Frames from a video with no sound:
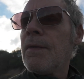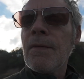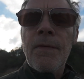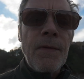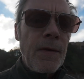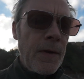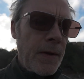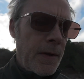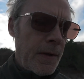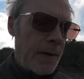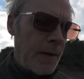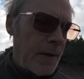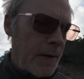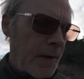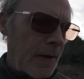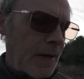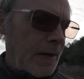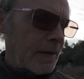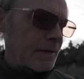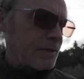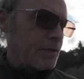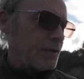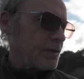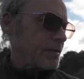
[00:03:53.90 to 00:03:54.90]
the
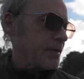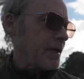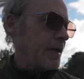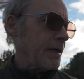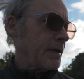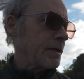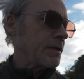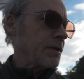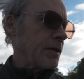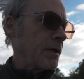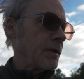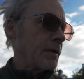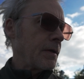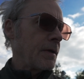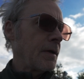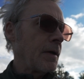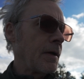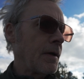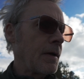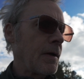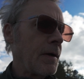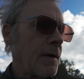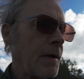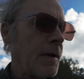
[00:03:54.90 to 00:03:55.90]
agitation,
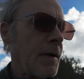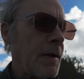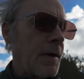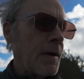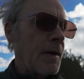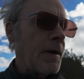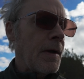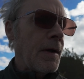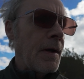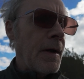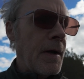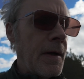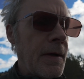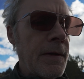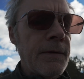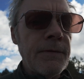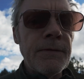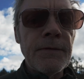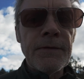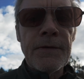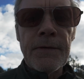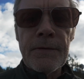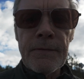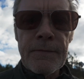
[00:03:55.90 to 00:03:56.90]

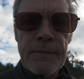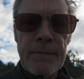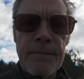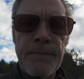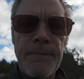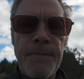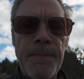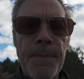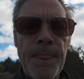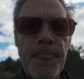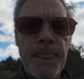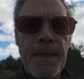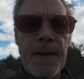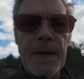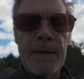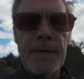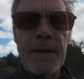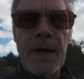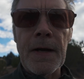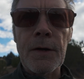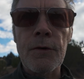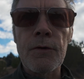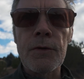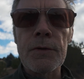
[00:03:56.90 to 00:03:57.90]
and
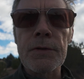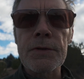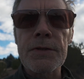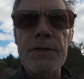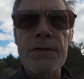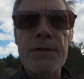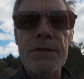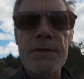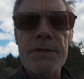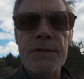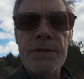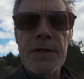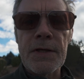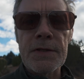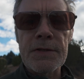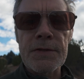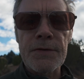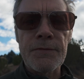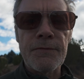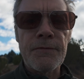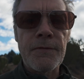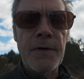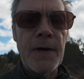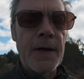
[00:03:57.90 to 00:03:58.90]
that causes a
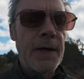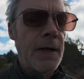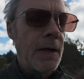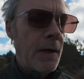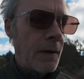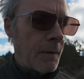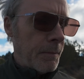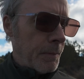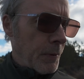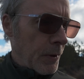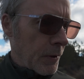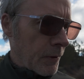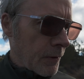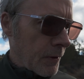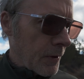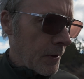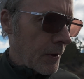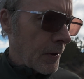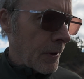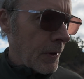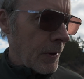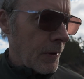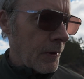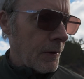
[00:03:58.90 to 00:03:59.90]
sense of failure. But
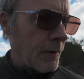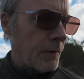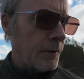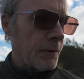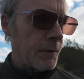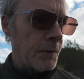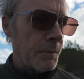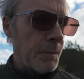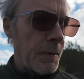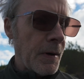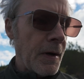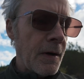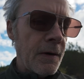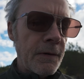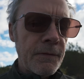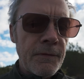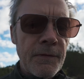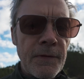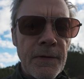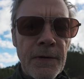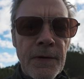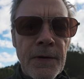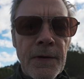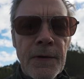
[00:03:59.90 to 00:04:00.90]
on the
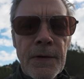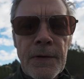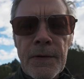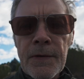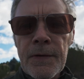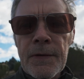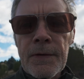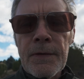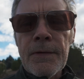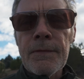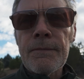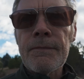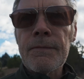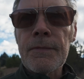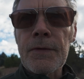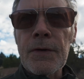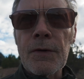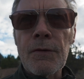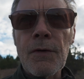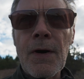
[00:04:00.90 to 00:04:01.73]
path, the